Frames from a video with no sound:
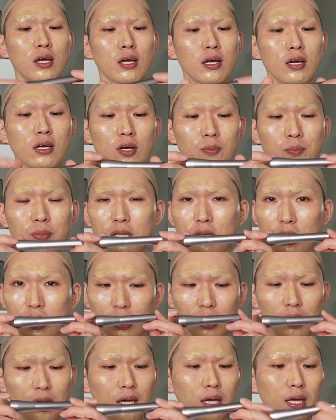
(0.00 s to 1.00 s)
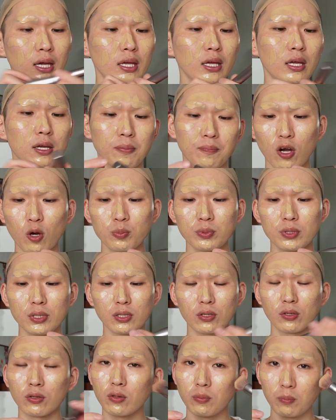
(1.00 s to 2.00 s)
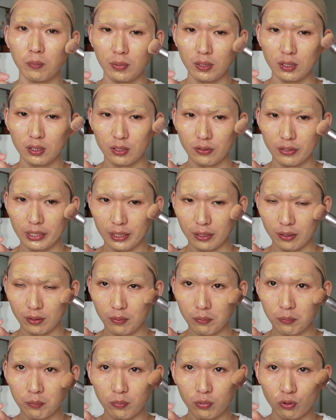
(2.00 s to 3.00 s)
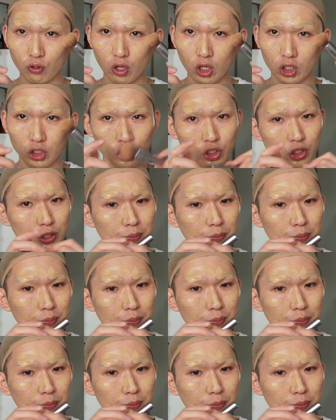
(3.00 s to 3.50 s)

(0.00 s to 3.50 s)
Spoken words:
Urban Decay optical blurring brush.